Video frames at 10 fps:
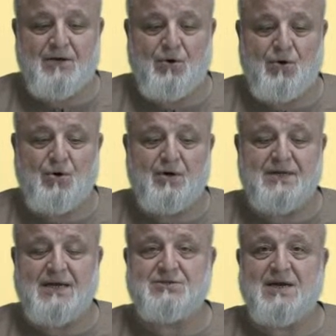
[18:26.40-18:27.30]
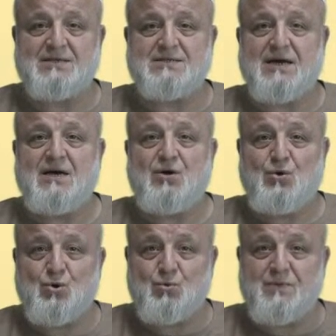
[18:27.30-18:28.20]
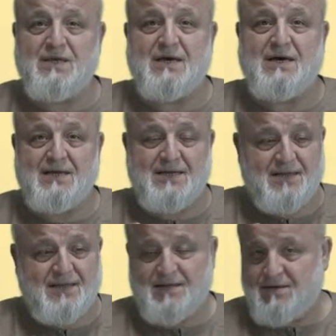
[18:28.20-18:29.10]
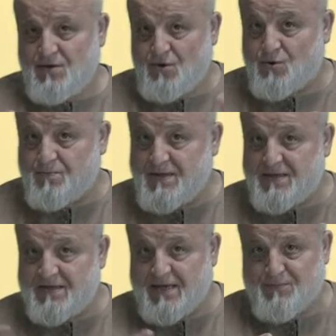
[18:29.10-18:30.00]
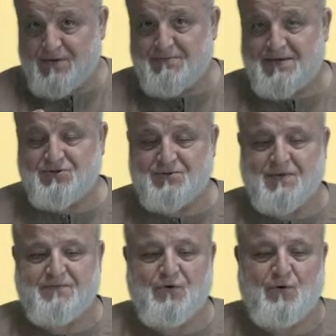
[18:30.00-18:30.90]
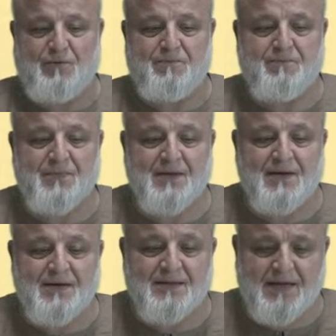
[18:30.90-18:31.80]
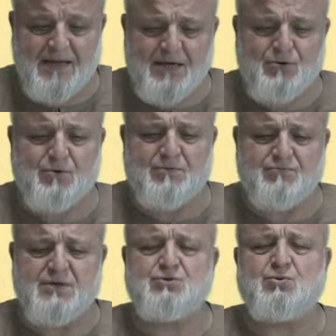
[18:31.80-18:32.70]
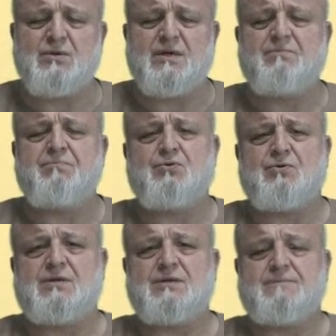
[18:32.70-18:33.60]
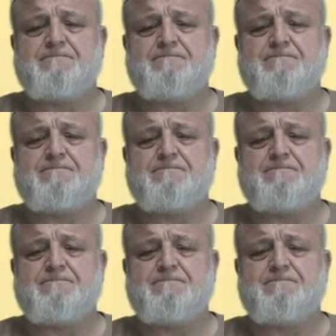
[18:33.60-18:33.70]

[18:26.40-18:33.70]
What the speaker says: or najasa hukmiya, hadath hukmiya that we mentioned before, the legal ritual impurity.